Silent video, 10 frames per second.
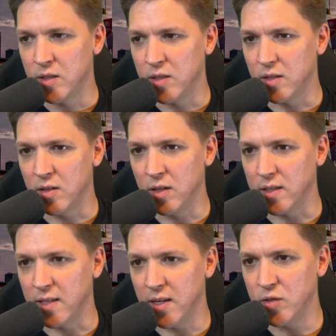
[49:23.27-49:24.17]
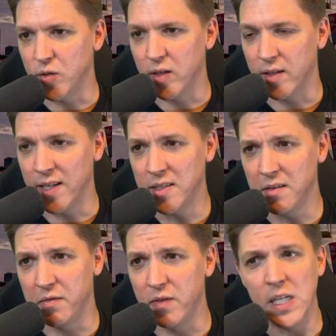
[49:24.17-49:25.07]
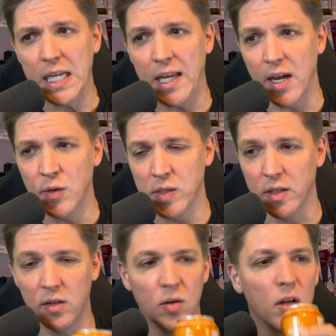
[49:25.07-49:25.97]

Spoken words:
all the sounds you'd hear. That's a funky house though.